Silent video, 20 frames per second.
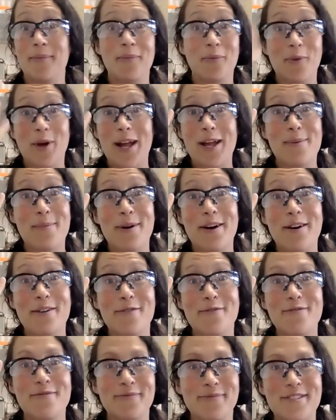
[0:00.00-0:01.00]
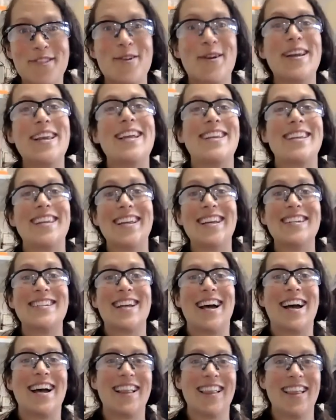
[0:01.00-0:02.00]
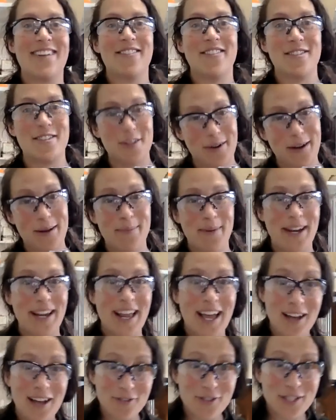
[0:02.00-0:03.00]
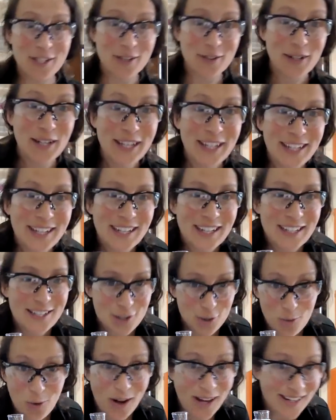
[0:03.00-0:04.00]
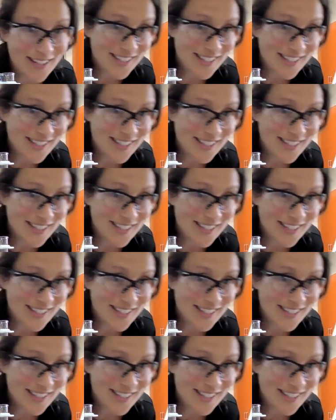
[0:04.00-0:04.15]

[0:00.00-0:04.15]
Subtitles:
way above. So I need to get to eye level. So I might have to squat